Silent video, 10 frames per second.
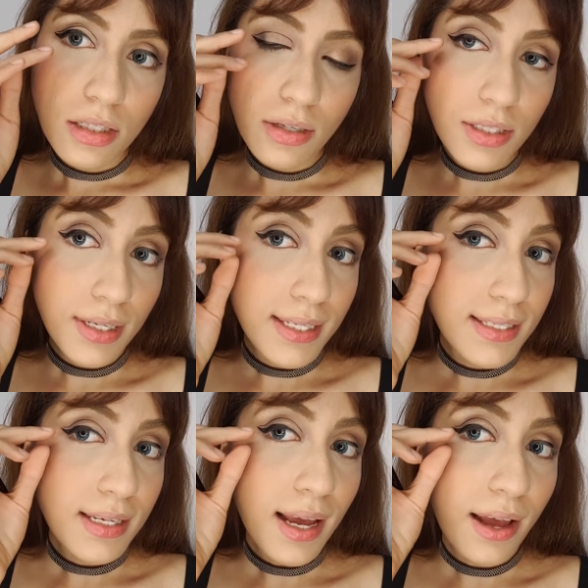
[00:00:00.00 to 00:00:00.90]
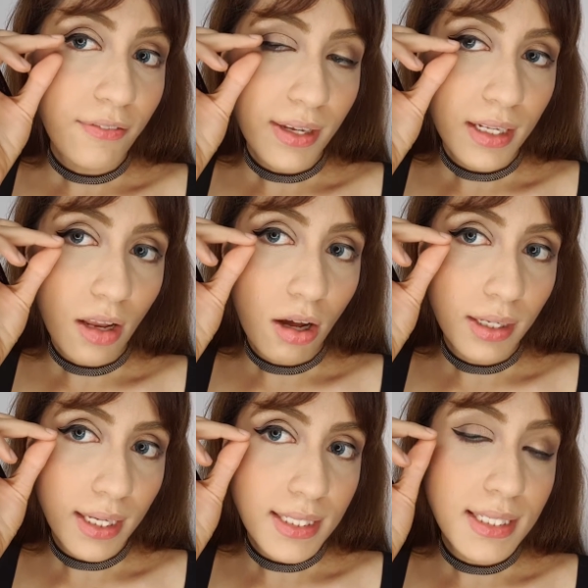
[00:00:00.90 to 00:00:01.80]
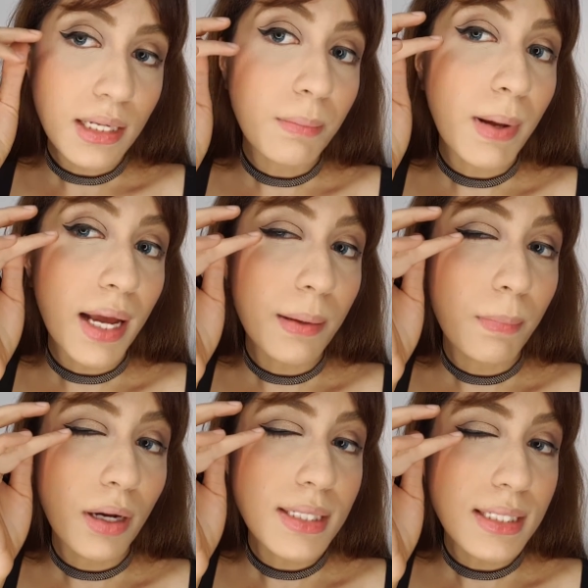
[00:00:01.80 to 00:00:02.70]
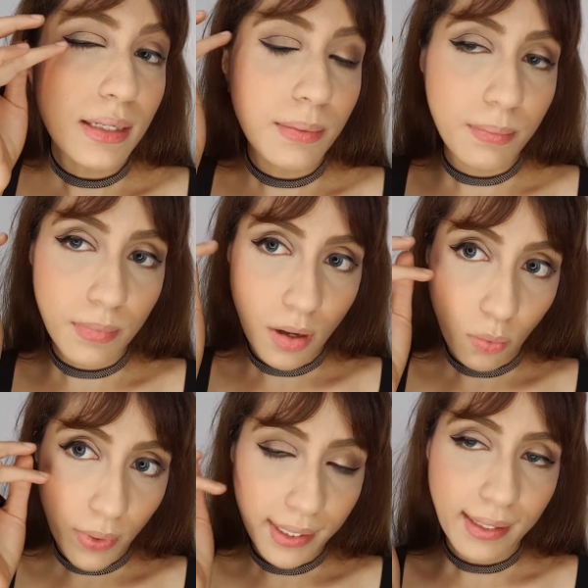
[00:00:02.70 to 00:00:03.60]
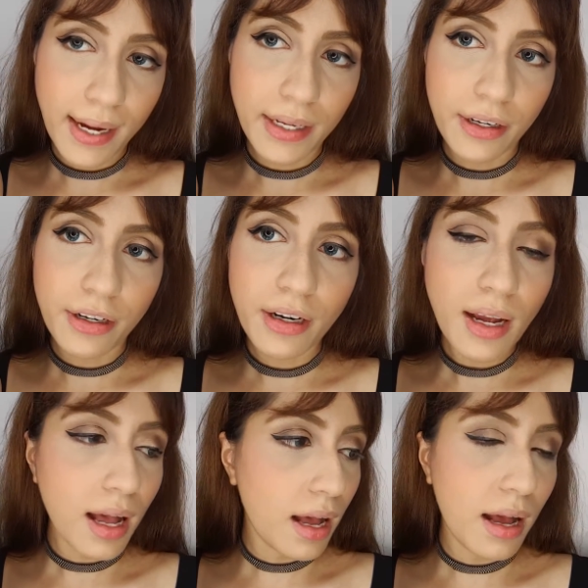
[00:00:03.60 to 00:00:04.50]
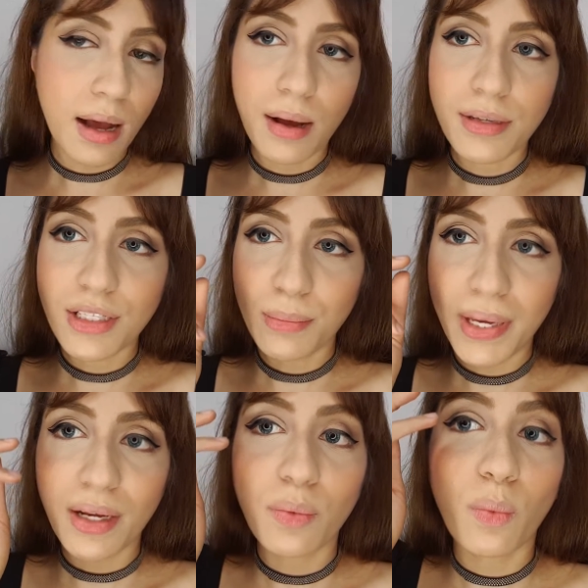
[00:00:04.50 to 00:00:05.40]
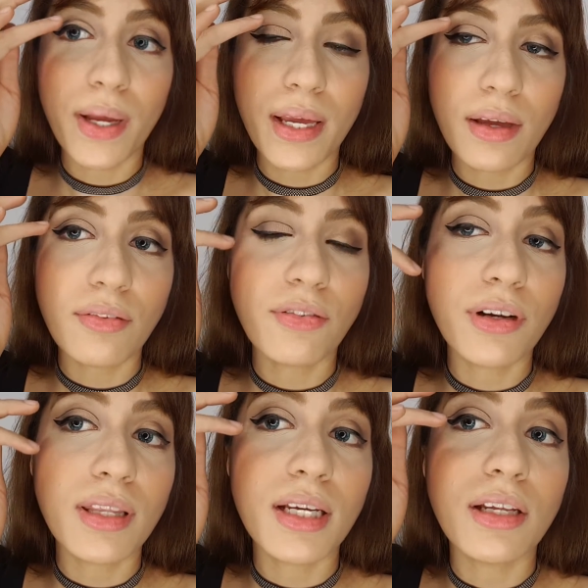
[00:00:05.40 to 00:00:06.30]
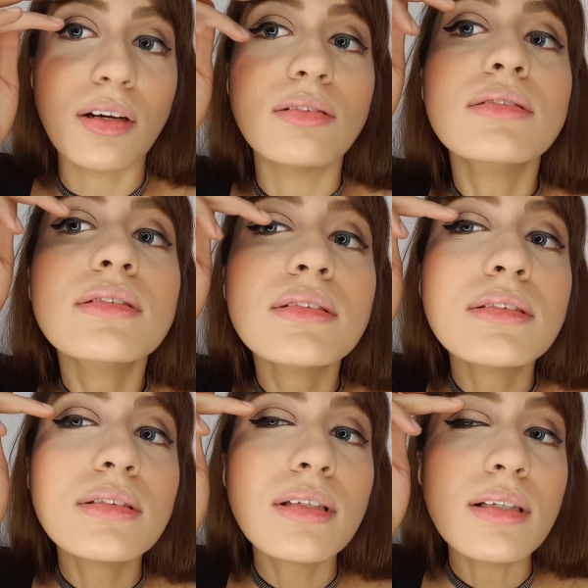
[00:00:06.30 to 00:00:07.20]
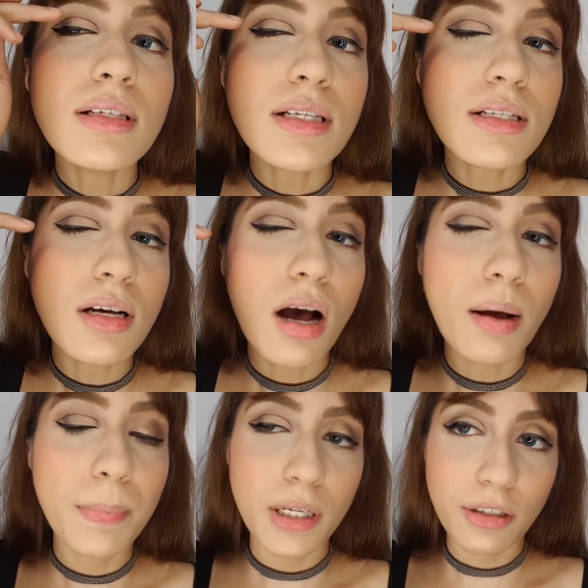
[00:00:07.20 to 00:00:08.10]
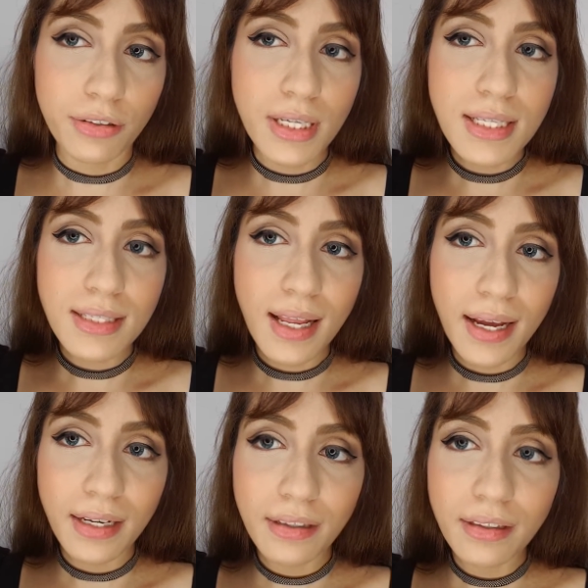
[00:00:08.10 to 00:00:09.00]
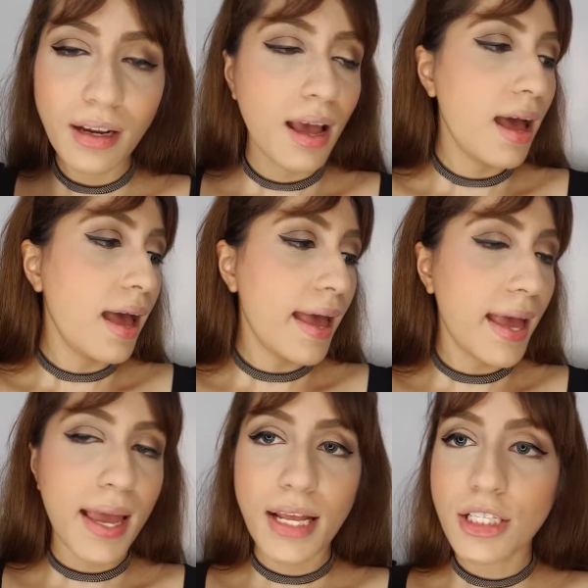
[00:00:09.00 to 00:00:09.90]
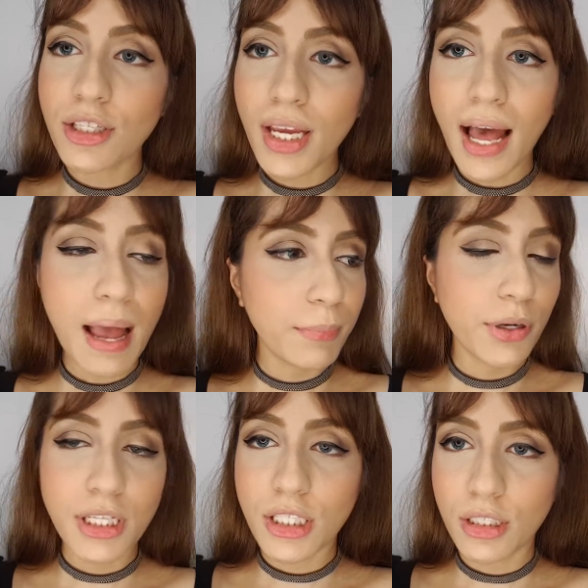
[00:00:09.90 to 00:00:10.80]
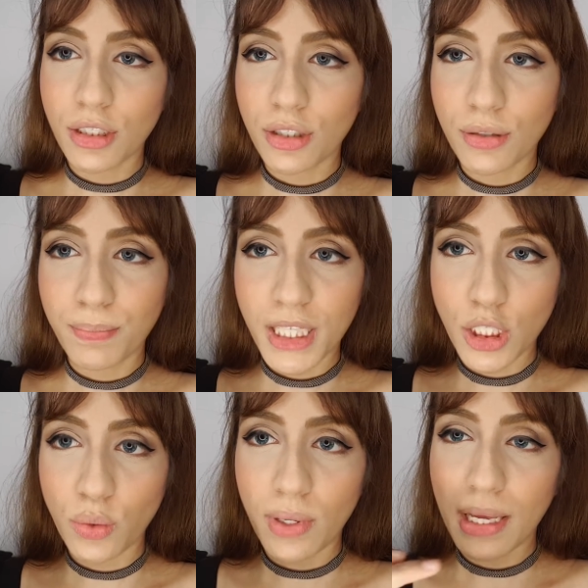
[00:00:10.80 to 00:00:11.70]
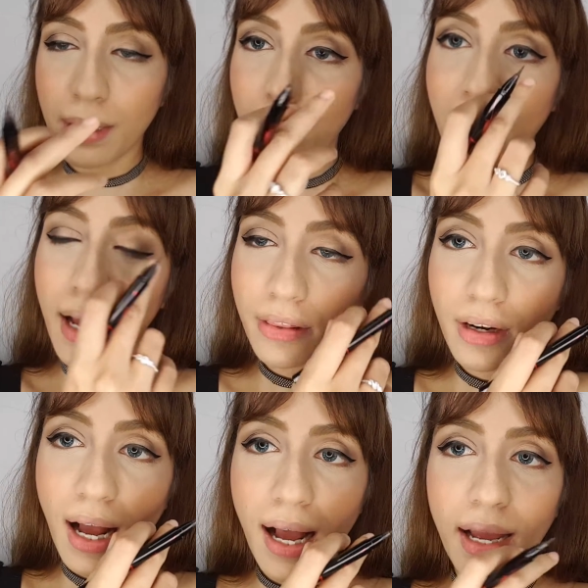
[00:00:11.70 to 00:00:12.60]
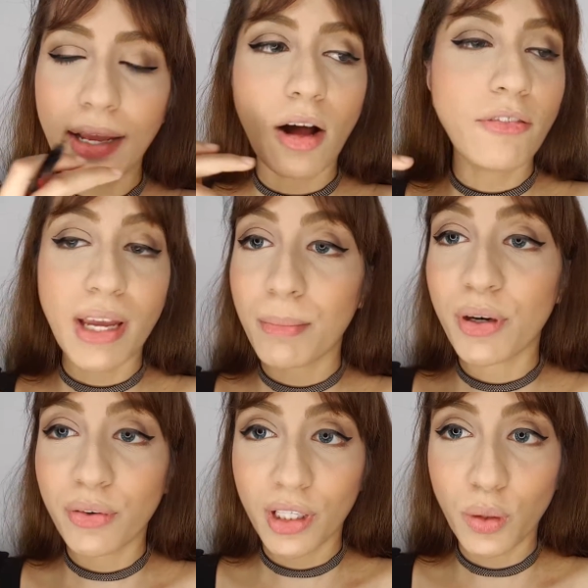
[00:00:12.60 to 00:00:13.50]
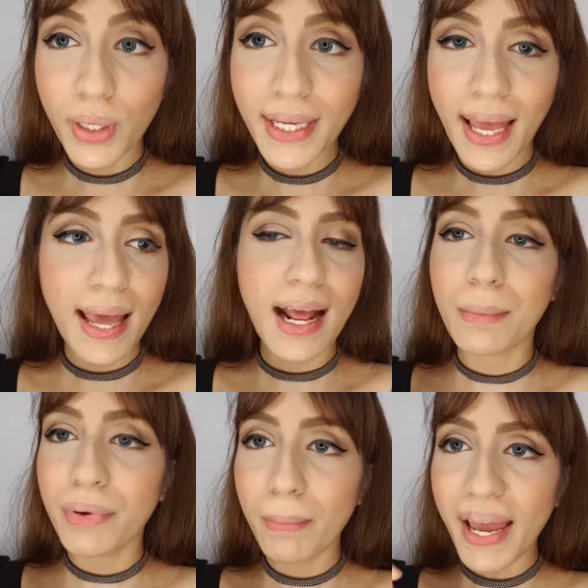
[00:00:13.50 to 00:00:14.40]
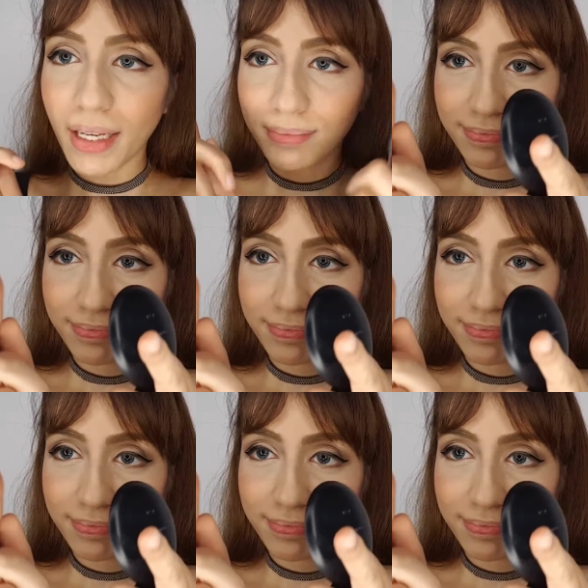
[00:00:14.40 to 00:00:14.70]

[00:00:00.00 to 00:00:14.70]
So as you can see, I've elongated my bottom wing liner to make way for the, the top crease liner. And so yeah, I'm going to be doing my other eye off camera real quick, and I'll be right back.